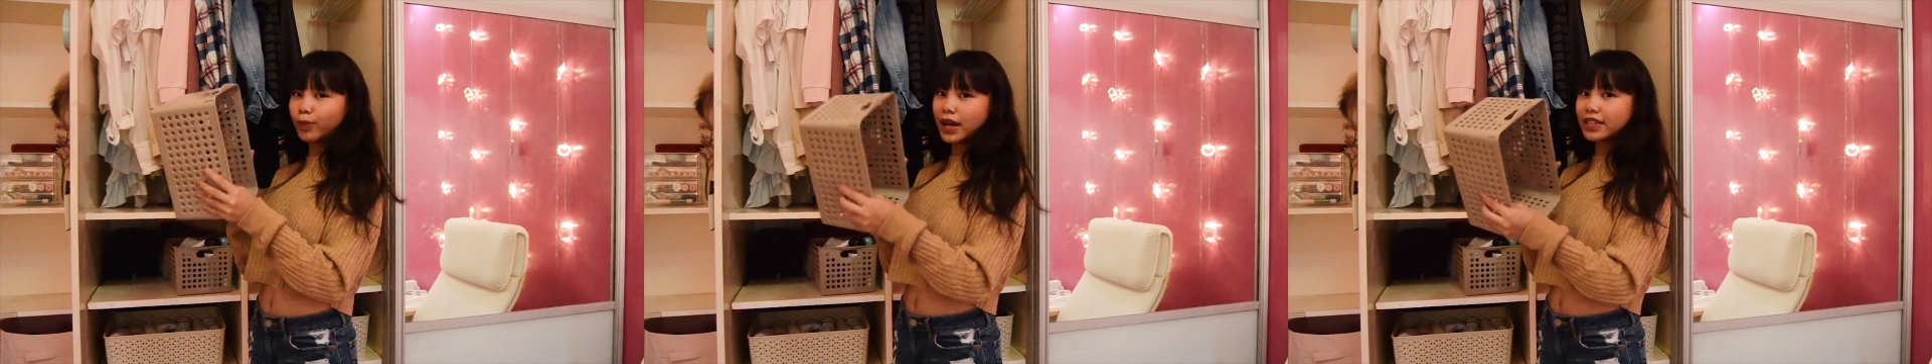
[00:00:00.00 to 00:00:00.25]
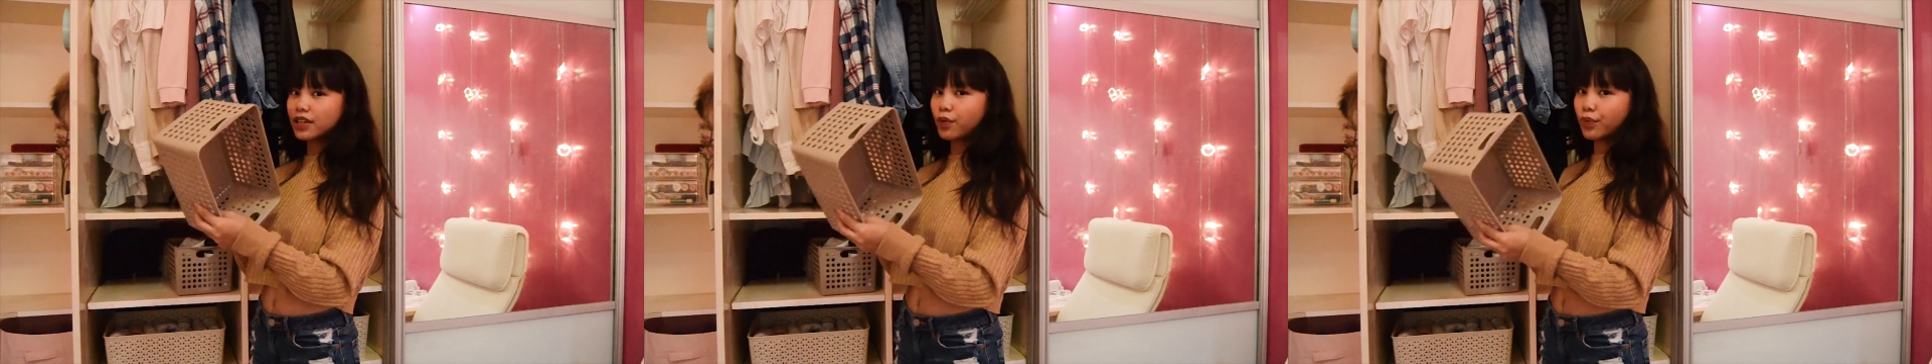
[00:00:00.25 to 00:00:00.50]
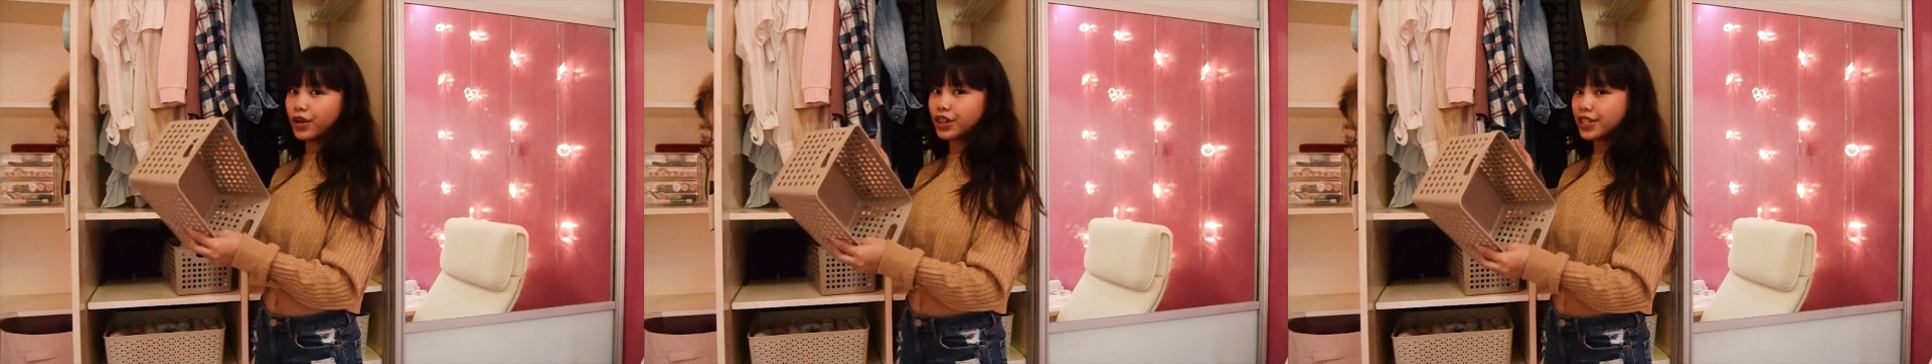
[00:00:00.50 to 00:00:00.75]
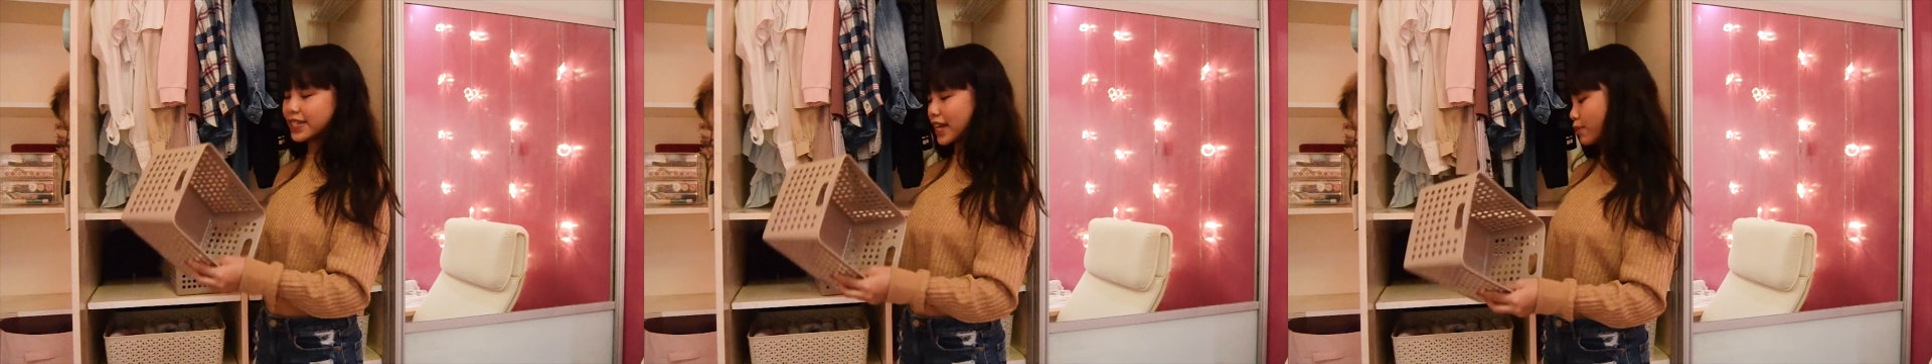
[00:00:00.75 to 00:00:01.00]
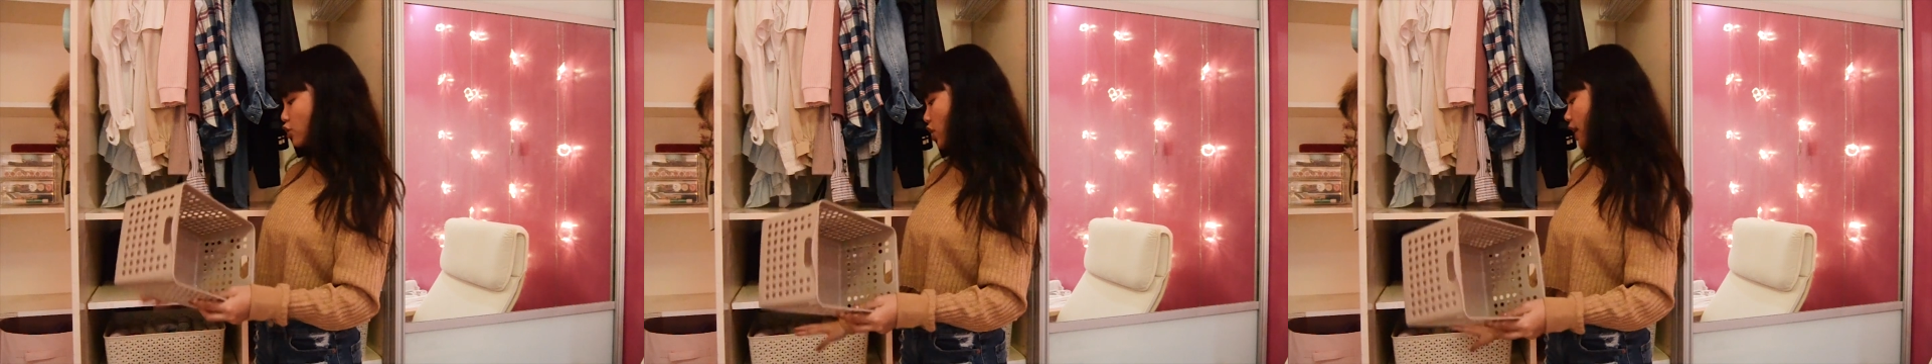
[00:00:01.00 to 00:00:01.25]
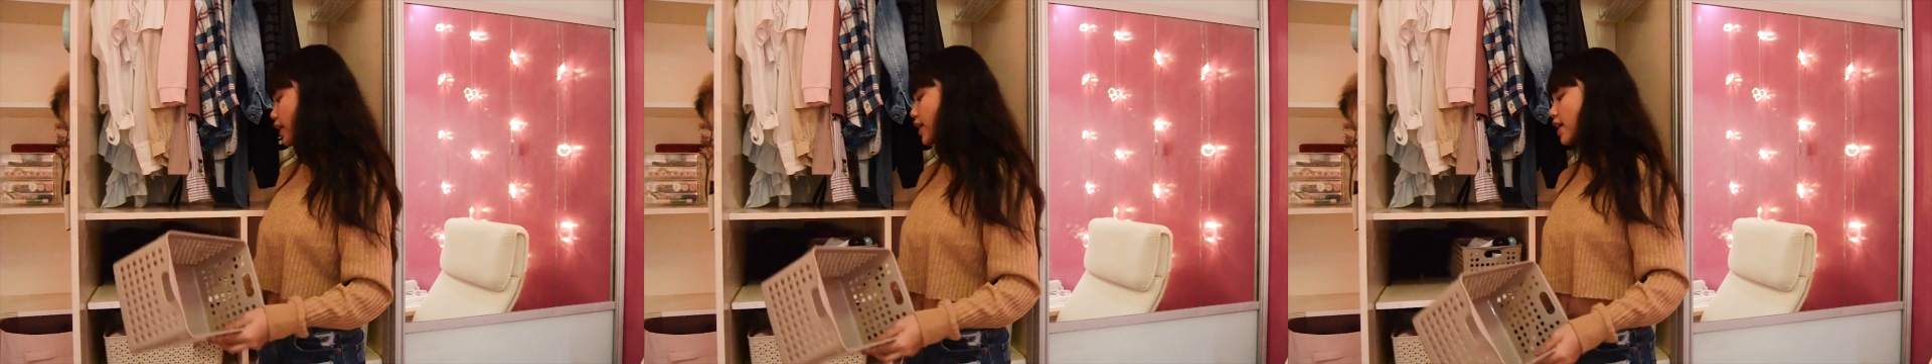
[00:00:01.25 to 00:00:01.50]
basket with the same
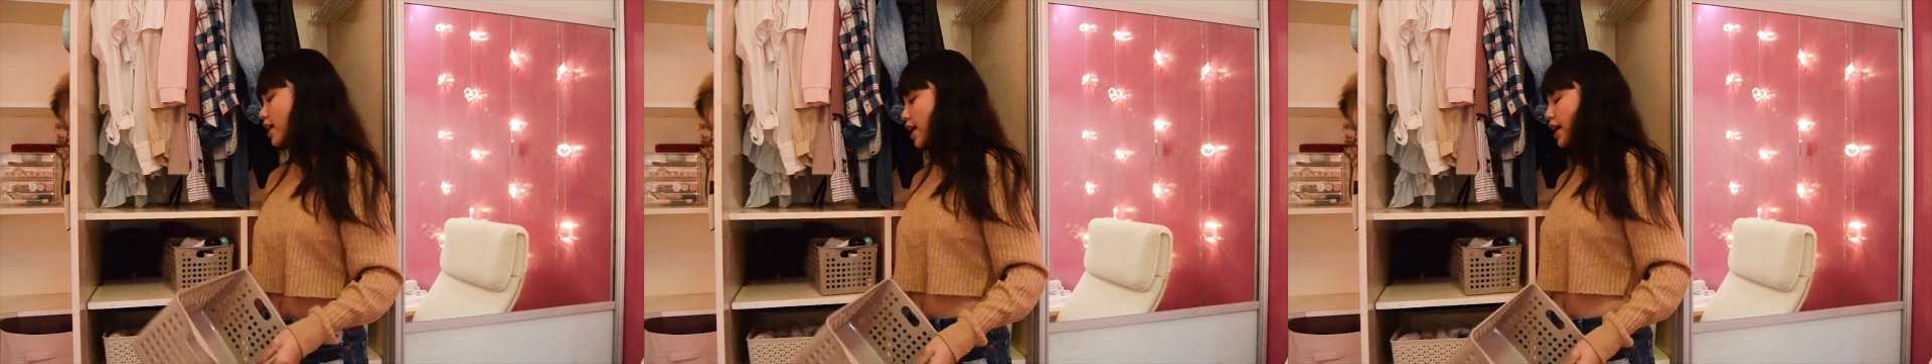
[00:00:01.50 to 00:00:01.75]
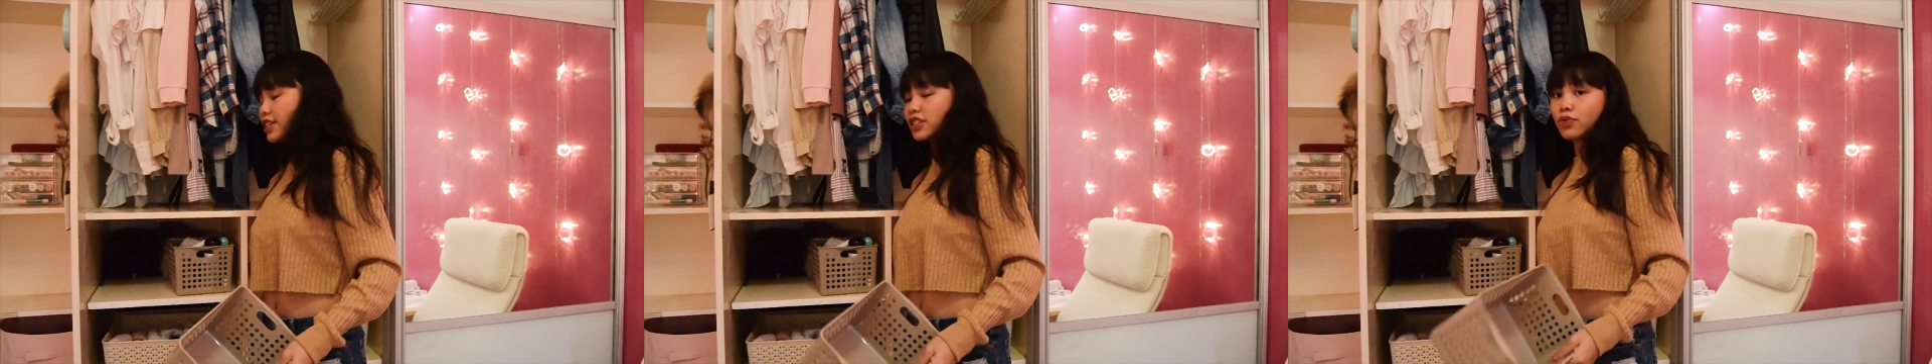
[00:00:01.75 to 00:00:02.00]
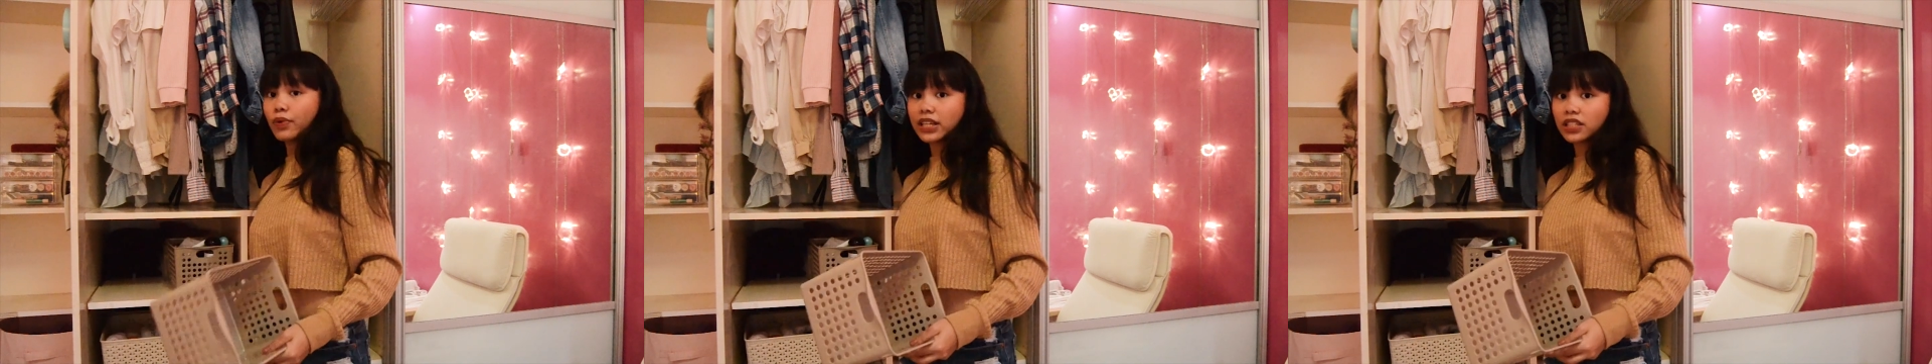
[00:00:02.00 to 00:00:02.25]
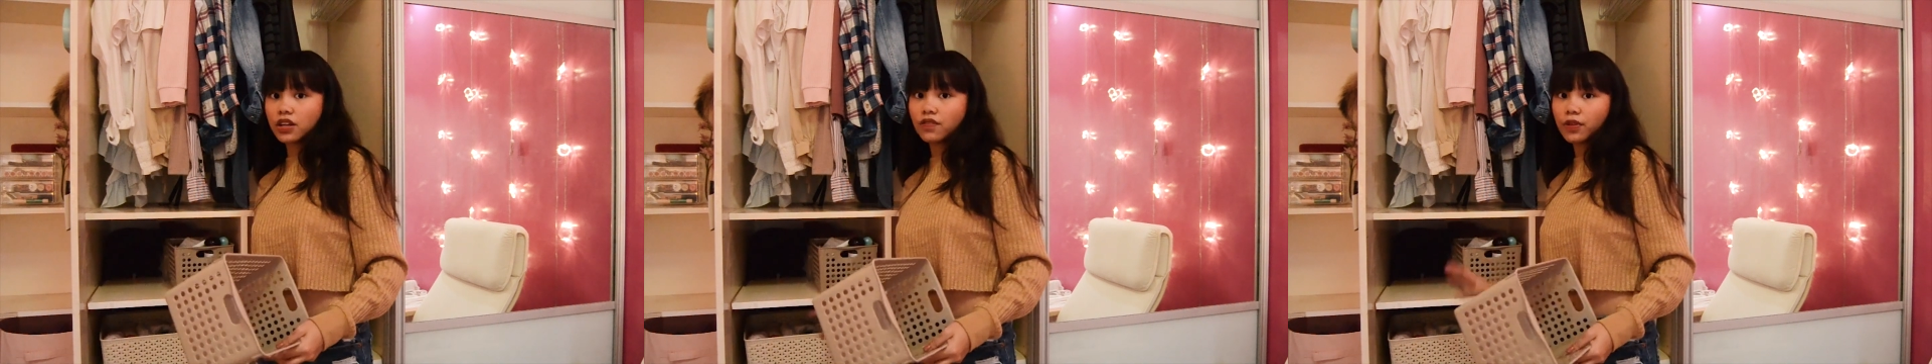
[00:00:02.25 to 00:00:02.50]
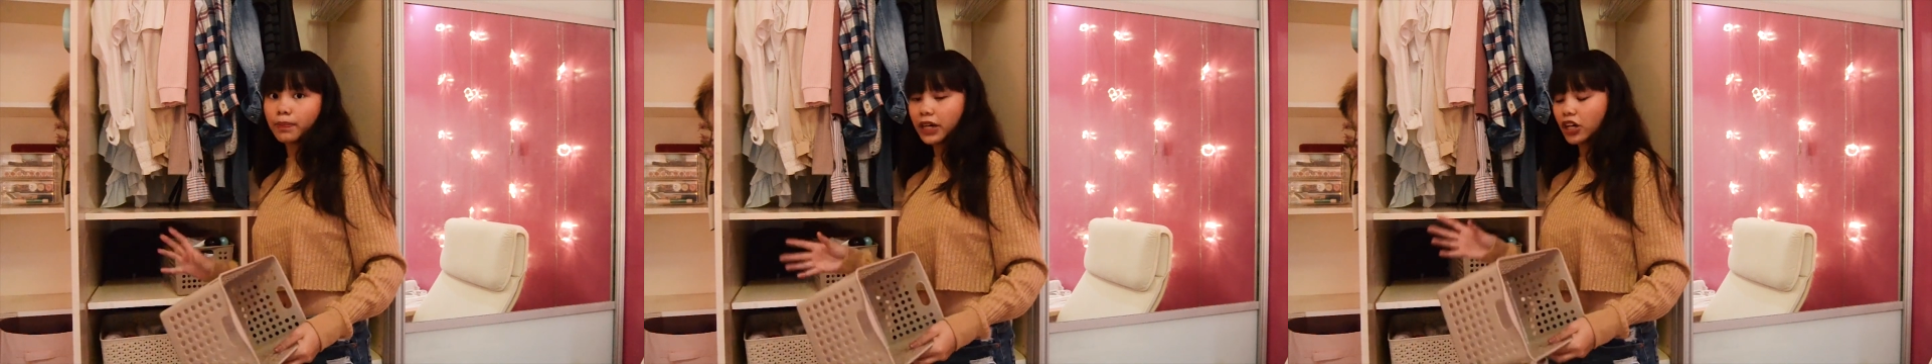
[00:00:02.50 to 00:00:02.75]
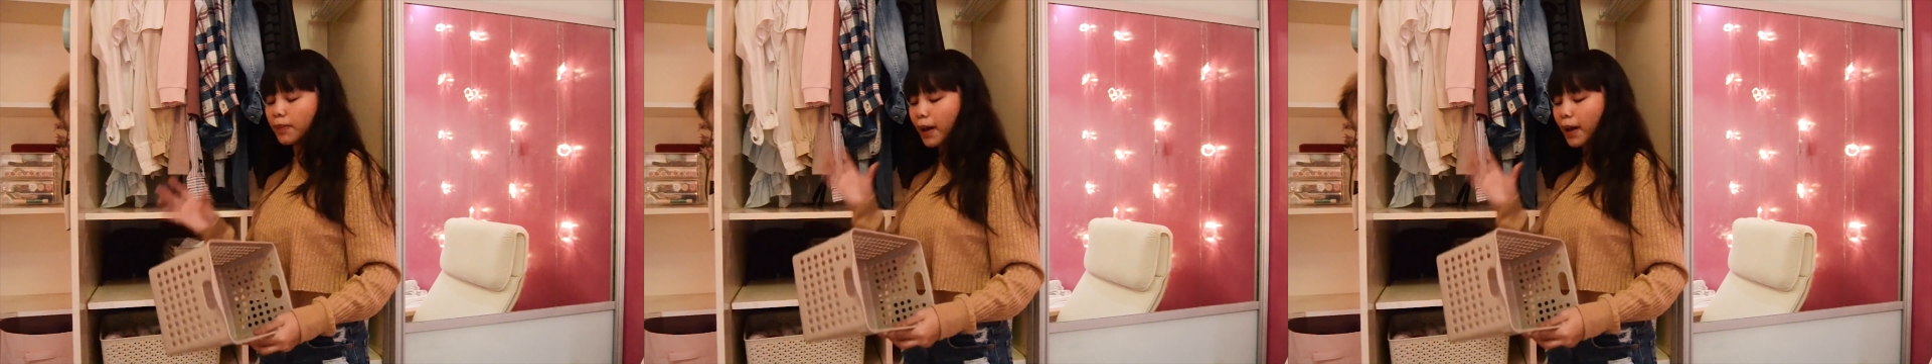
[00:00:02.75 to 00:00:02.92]
shade as the rest of the bigger